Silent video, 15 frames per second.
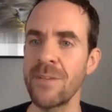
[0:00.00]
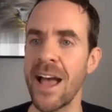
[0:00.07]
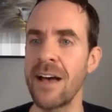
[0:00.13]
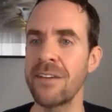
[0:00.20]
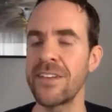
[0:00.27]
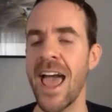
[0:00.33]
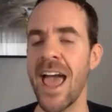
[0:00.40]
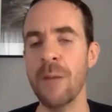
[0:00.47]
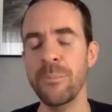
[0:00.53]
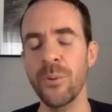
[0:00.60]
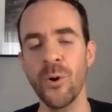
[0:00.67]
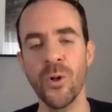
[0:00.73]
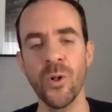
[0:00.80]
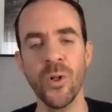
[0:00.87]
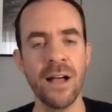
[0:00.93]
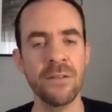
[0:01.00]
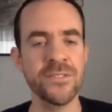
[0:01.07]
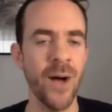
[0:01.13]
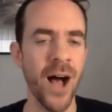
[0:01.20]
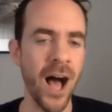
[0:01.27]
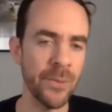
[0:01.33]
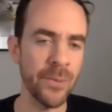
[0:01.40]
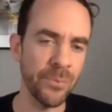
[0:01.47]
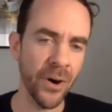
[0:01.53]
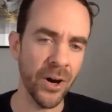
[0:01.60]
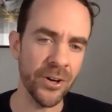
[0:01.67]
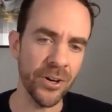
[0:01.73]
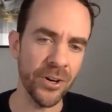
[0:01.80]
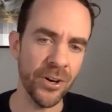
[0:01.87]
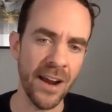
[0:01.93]
have an apple, have some almond
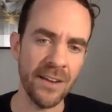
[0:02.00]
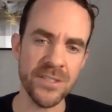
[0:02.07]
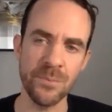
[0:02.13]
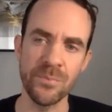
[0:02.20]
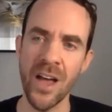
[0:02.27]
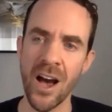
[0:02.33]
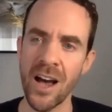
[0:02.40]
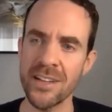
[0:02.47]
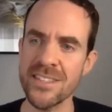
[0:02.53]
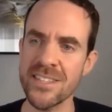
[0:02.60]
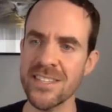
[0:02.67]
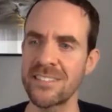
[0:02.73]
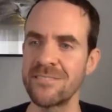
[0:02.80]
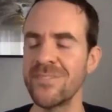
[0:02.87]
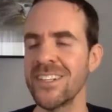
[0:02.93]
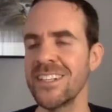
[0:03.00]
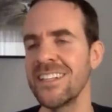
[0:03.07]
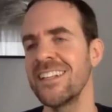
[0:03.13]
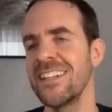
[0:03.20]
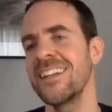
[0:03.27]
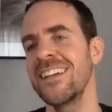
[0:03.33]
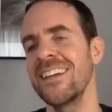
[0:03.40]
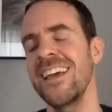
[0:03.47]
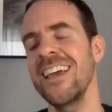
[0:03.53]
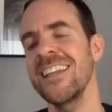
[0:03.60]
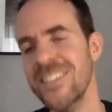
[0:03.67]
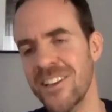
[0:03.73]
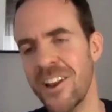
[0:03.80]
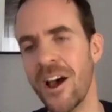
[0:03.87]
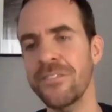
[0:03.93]
butter, have some nuts, and
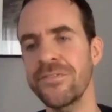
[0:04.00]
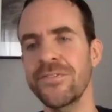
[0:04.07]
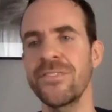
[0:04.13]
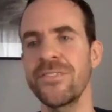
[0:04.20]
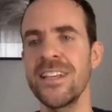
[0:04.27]
it's enough.